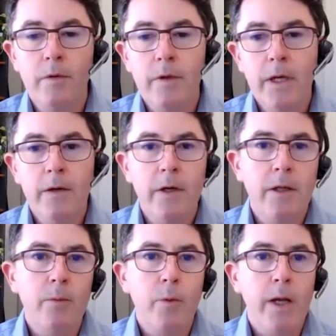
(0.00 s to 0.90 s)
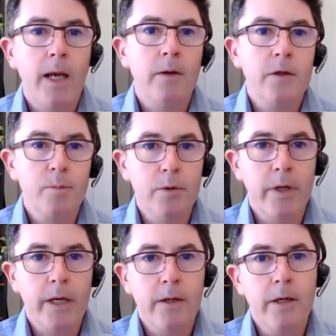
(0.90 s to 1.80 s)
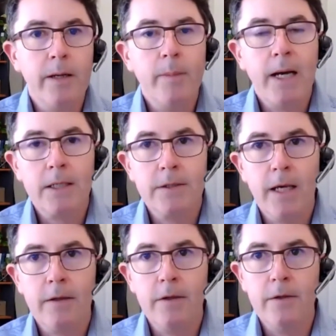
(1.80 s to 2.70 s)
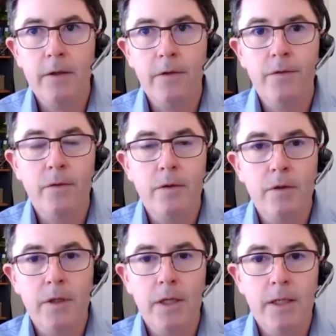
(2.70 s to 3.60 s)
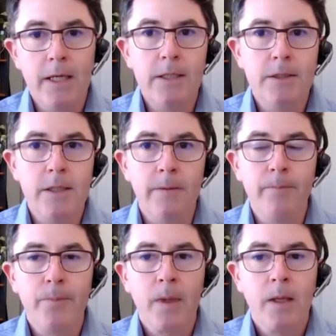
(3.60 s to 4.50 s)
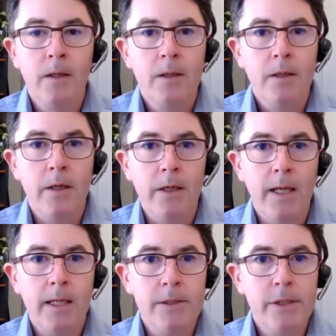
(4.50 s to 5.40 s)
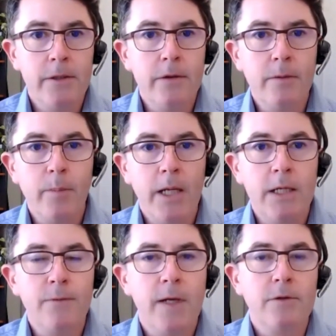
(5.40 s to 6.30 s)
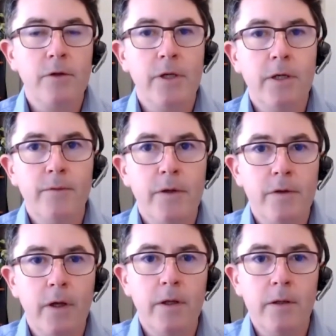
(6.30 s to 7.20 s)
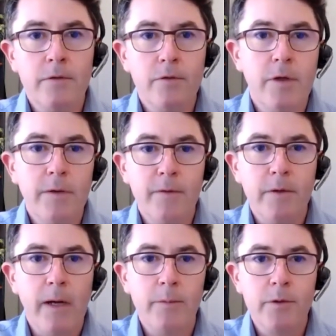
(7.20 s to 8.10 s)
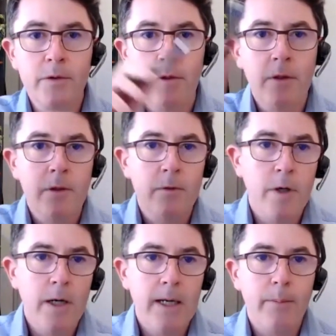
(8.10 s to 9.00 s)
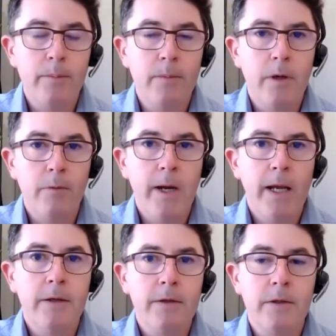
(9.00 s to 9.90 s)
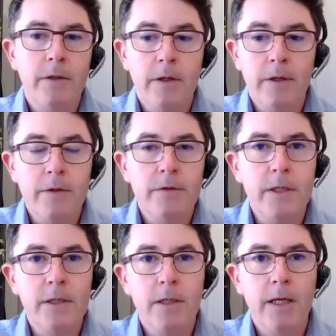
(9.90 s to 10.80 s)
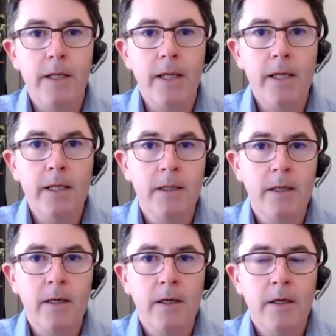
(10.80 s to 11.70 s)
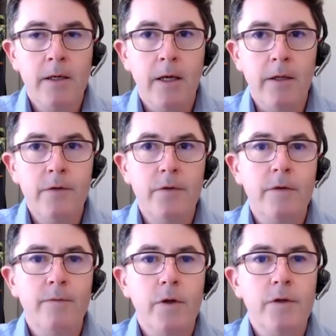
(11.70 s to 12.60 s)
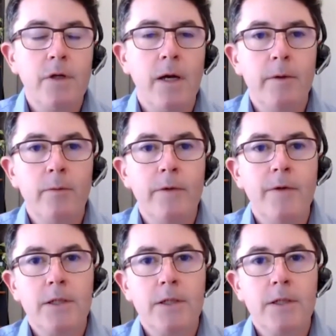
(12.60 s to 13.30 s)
the area that we're now exploring at Ironbark South is the eastern analogy to the Paddy's Flat stratigraphy. So the stratigraphy wraps right up and around the syncline there. And this is the first time that we've